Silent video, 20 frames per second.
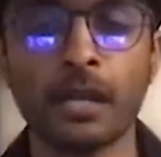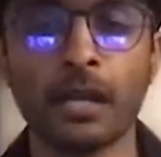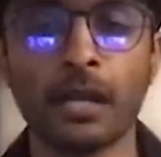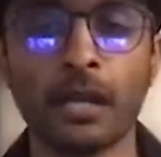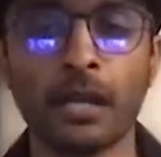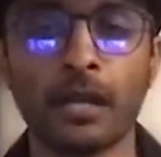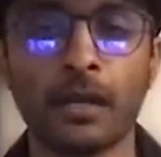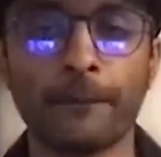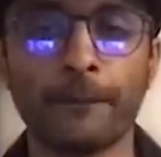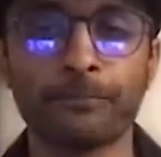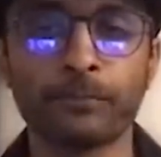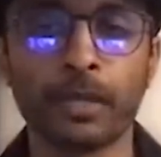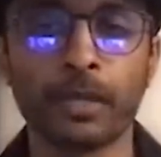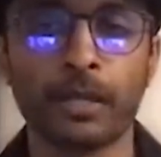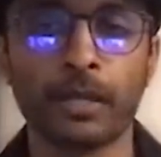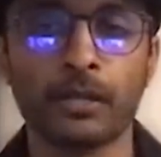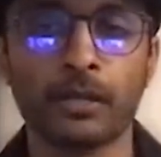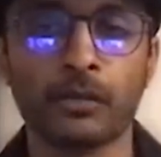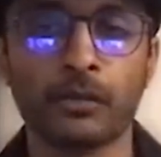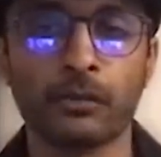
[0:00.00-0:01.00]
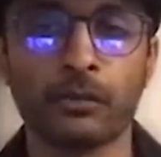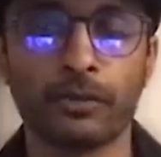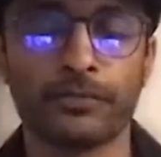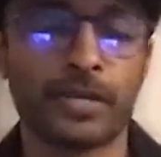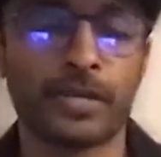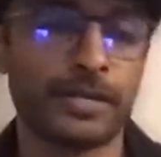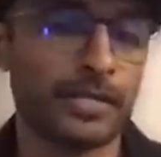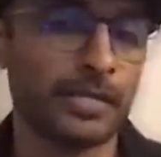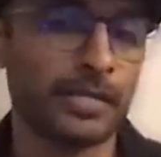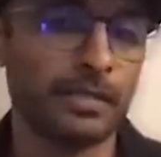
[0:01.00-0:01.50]
uh, we've
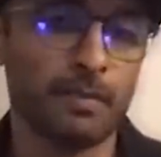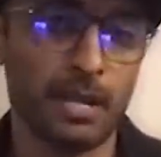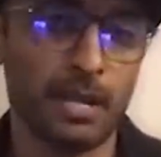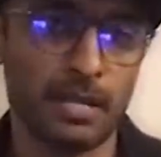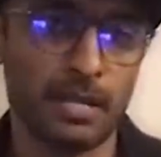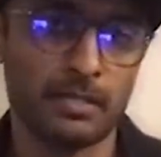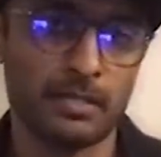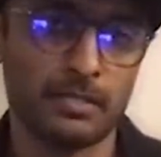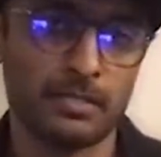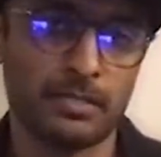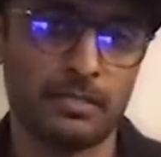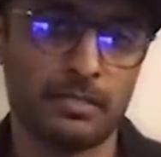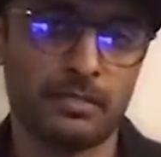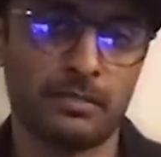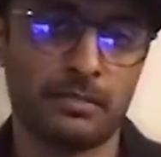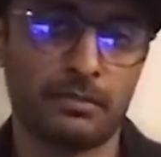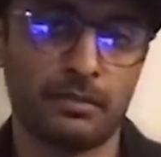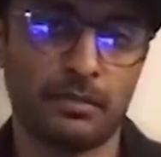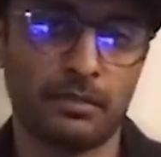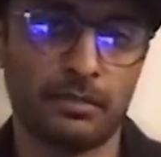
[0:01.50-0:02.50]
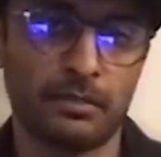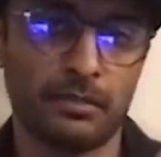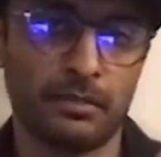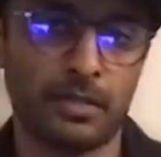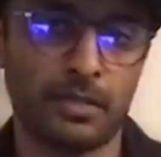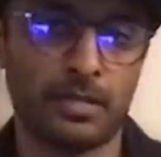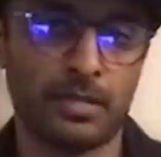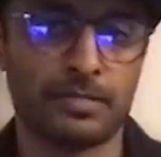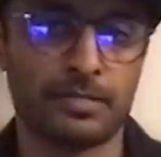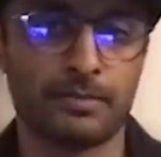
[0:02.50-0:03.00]
sent emails,
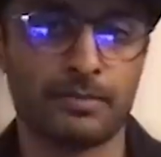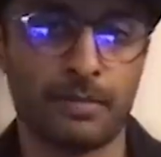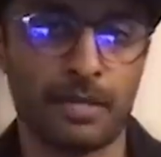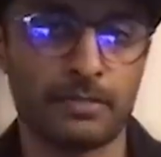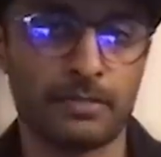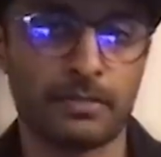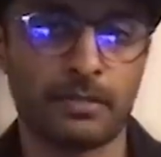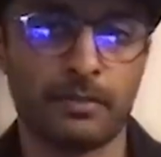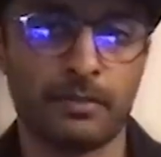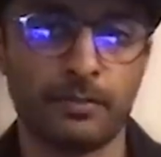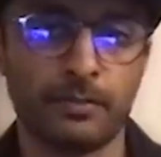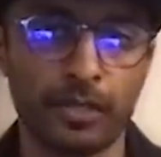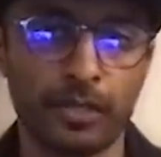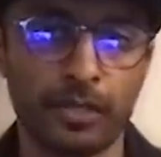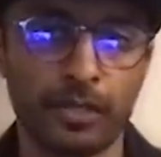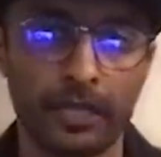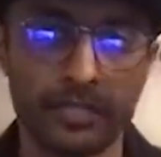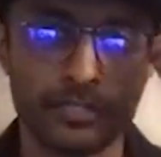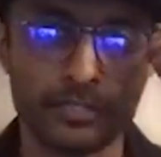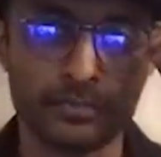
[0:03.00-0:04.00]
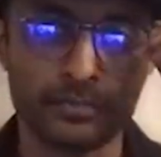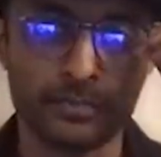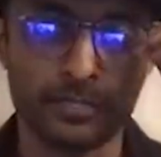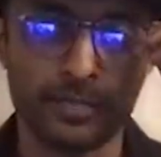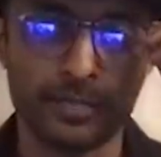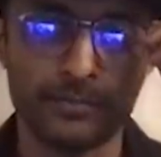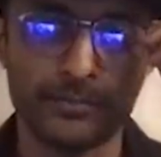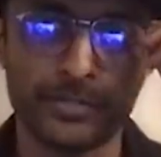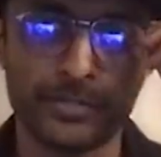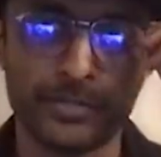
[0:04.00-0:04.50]
uh, SMS communications with
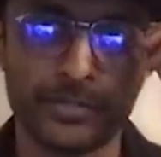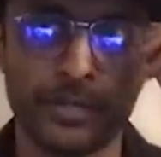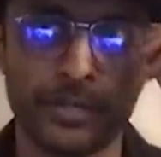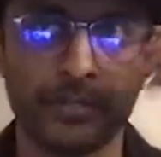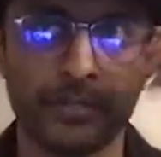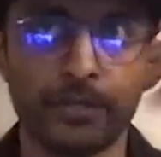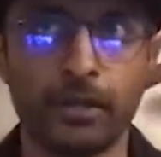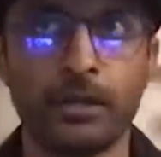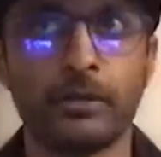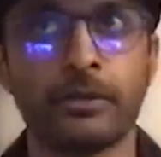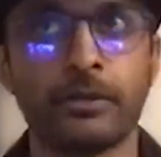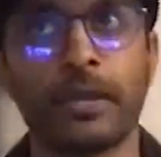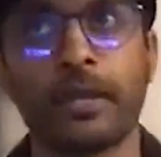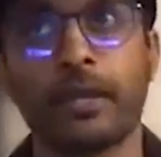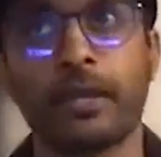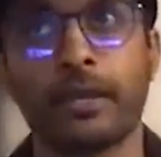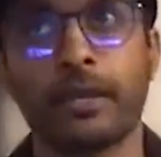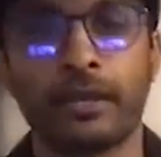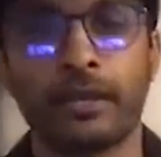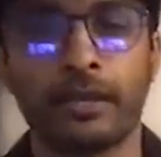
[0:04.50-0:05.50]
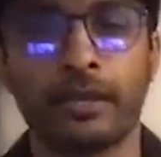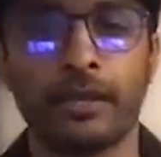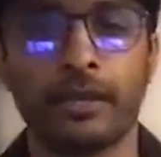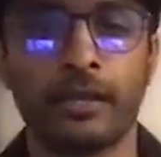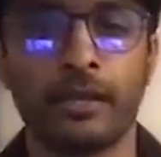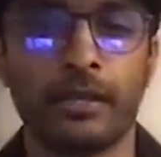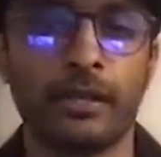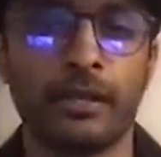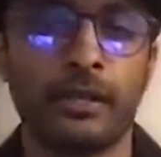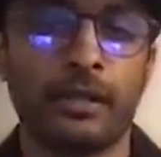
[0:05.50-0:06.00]
them saying, you know, hey,
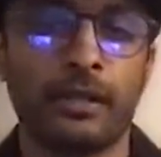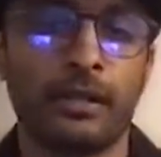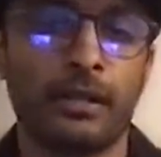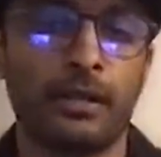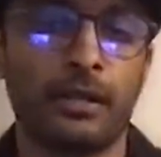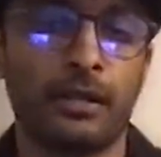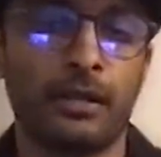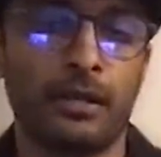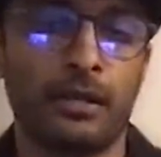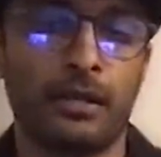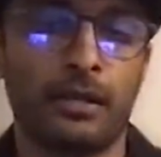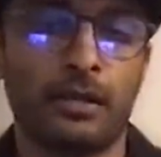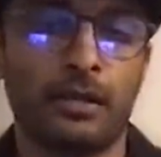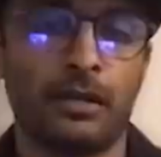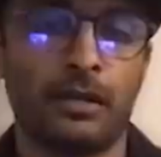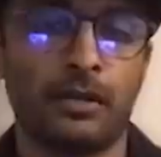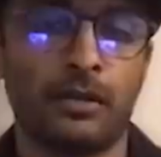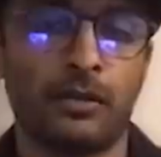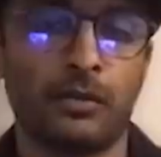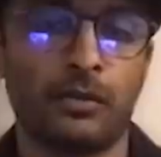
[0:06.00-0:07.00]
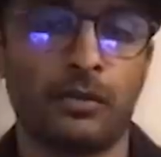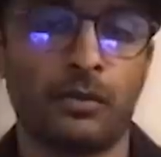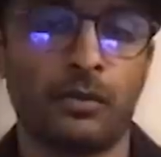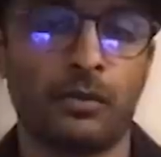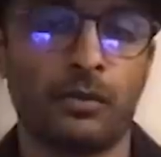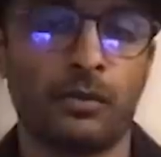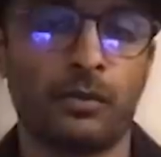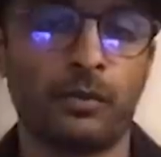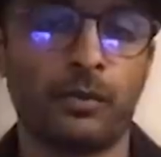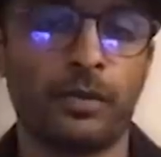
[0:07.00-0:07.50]
uh,
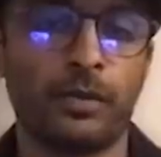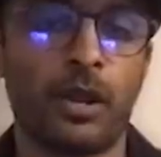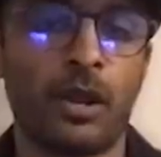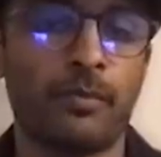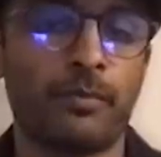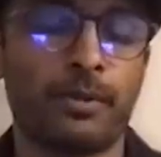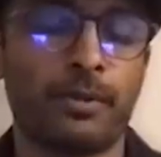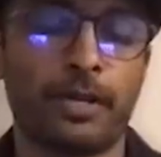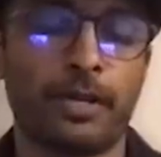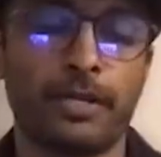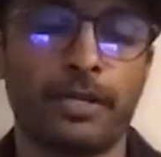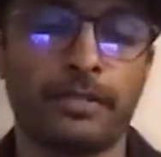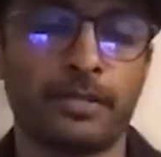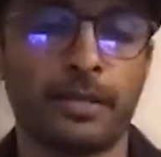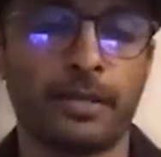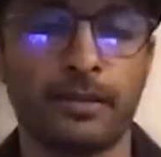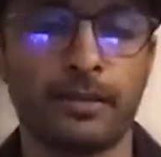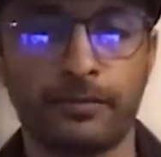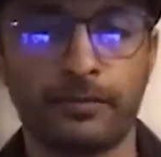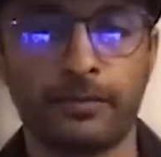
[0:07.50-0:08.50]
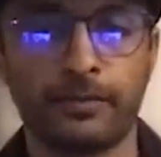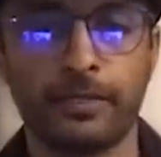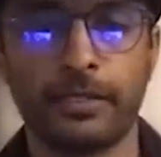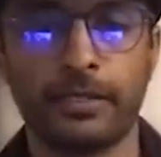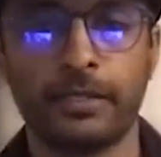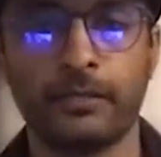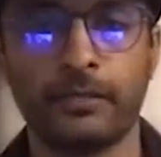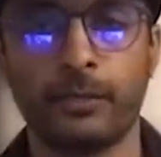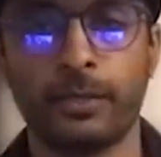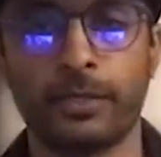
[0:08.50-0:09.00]
we operate
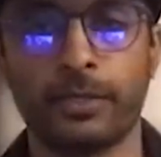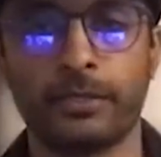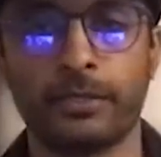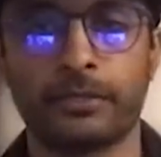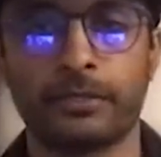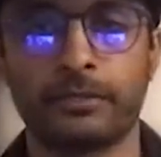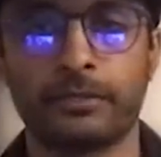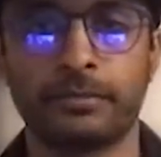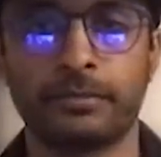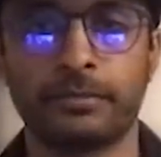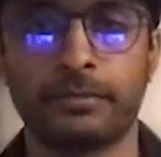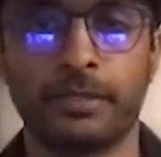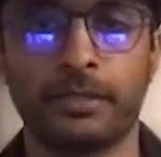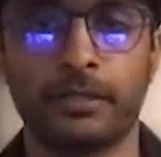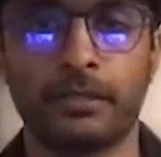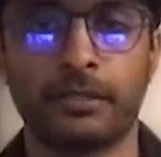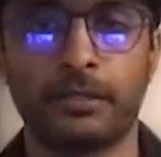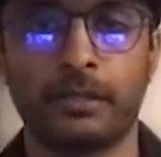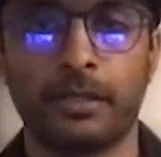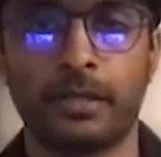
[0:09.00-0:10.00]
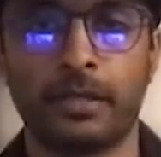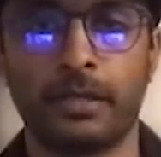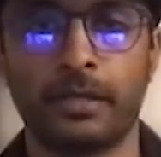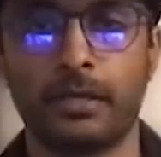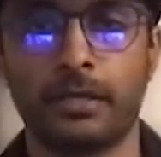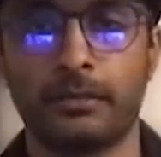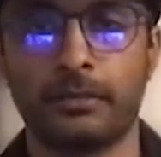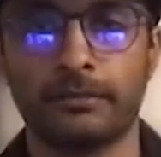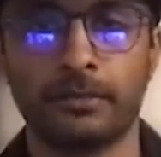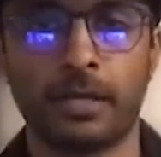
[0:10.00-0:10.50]
safely with, you know,
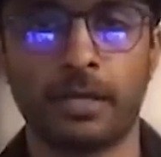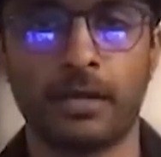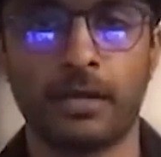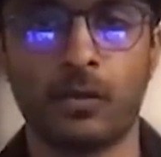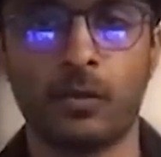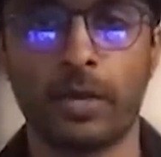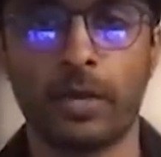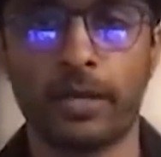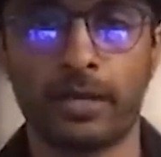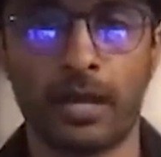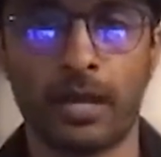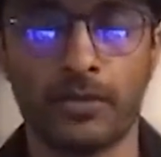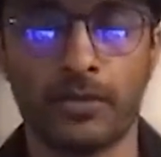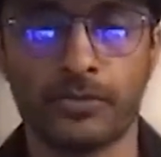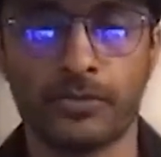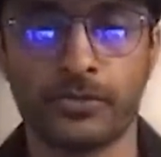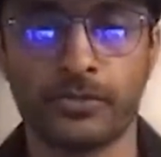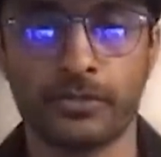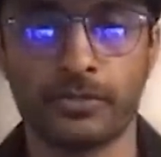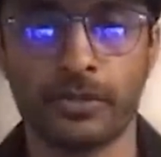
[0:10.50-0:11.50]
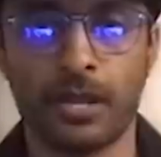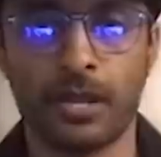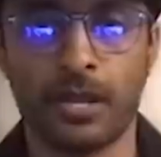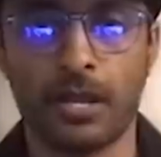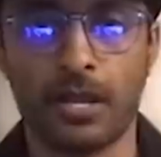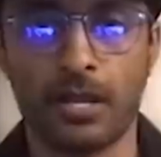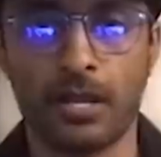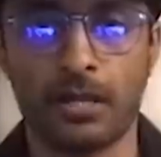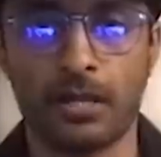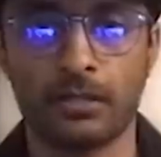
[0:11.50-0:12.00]
uh, our warehouses
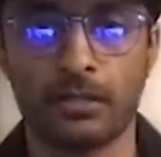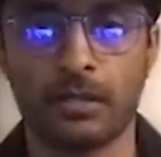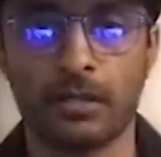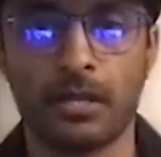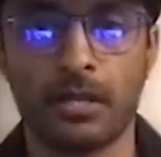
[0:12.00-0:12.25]
are